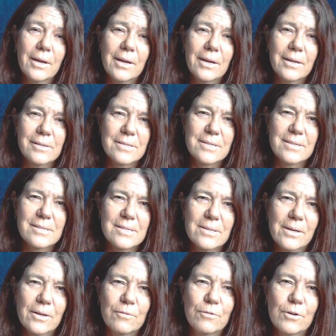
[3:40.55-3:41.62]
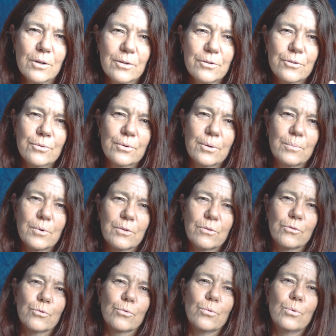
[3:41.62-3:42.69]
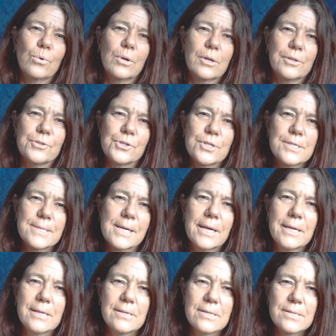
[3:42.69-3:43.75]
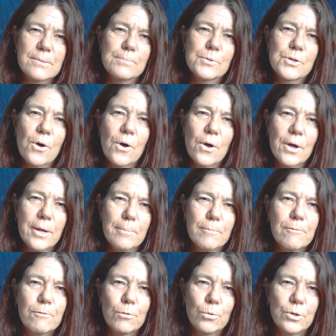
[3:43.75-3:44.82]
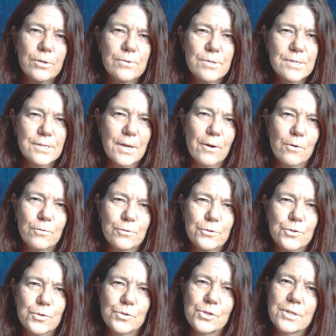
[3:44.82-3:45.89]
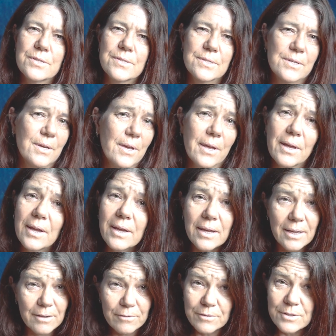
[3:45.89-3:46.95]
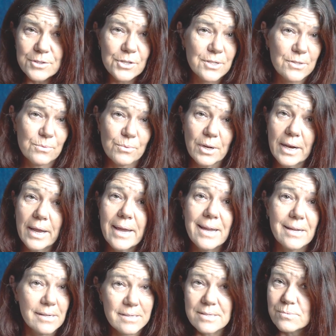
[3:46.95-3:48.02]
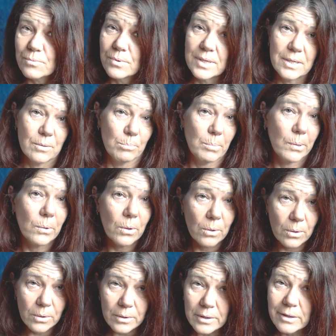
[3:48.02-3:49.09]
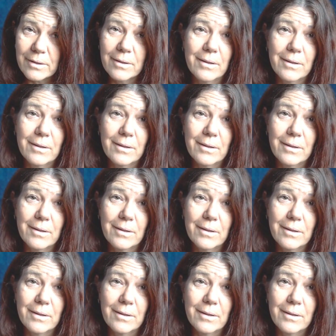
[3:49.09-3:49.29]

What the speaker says: It's like a voluntary withdrawal, and just taking some time for yourself to just relax, read a book,